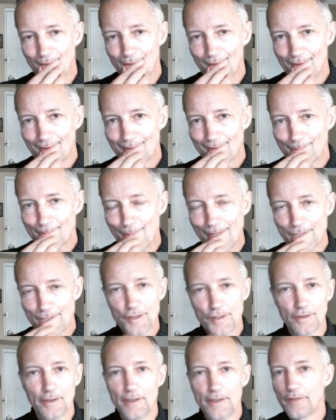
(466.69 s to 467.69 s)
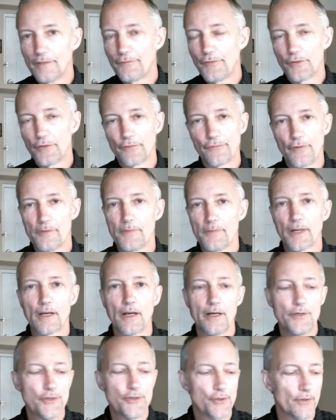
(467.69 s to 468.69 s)
especially if you're from a
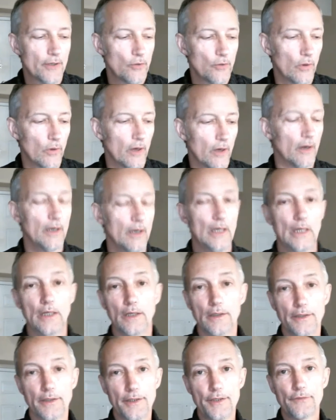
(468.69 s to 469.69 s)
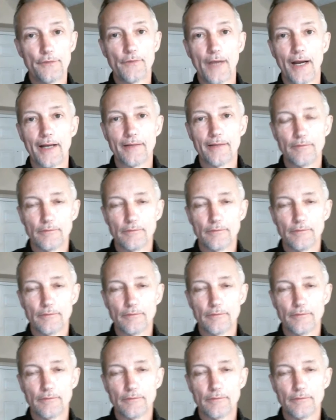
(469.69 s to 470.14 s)
country where you've got,